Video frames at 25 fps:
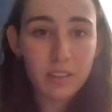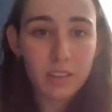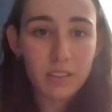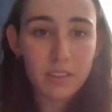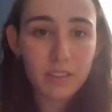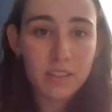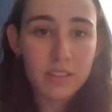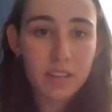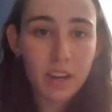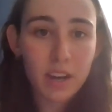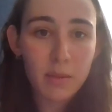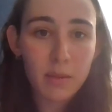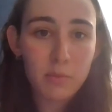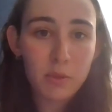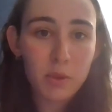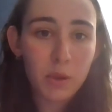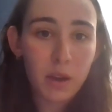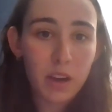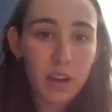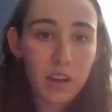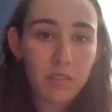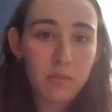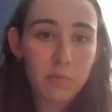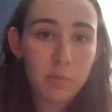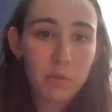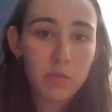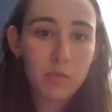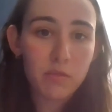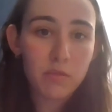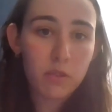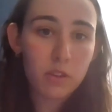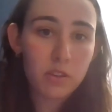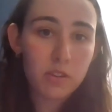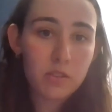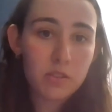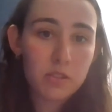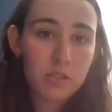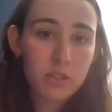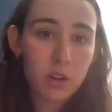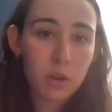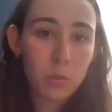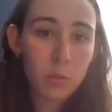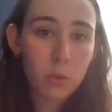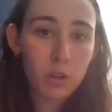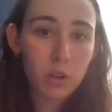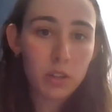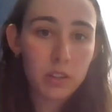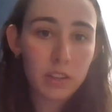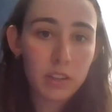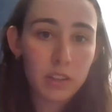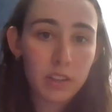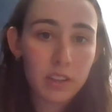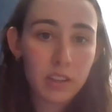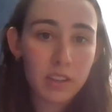the time you have before you start working,